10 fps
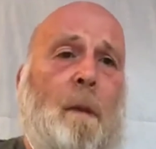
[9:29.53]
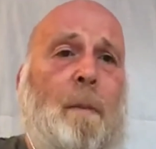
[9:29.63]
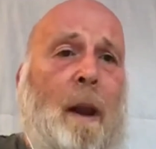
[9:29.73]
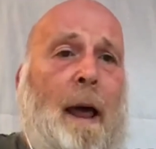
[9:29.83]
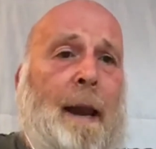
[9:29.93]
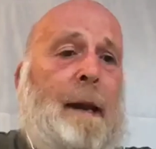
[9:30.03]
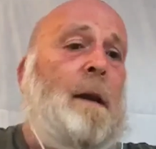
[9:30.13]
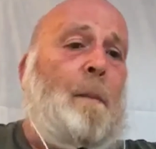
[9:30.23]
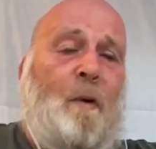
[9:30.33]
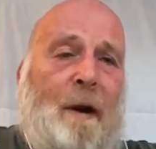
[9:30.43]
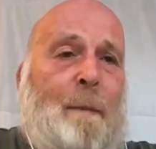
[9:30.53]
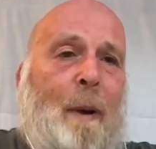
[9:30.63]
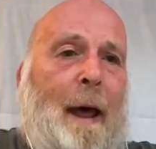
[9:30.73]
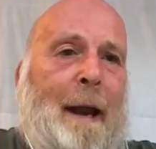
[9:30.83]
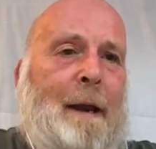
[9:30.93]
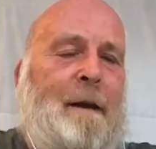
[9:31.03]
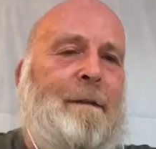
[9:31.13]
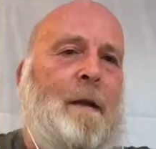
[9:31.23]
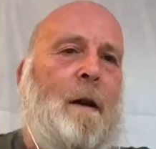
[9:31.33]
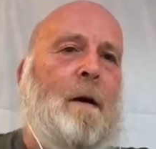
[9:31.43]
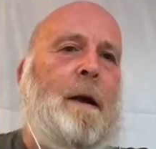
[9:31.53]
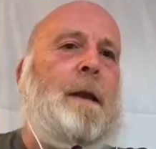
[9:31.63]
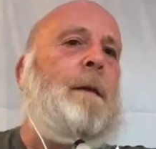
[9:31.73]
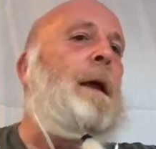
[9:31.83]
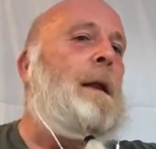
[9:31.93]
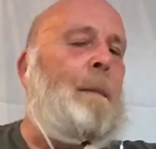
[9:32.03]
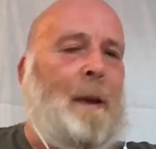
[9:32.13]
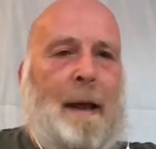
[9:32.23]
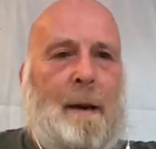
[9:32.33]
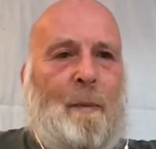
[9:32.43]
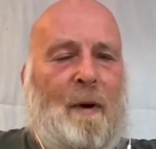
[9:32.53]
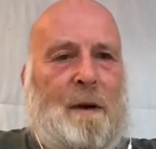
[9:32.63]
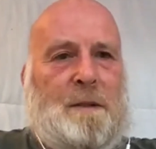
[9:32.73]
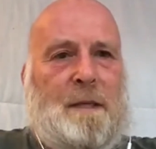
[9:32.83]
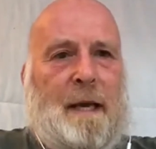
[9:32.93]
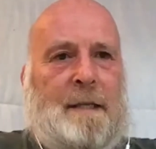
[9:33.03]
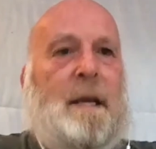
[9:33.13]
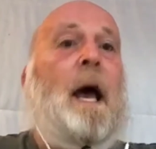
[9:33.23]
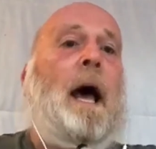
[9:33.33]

the planning, the pre-planning, if you like, and then the planning process,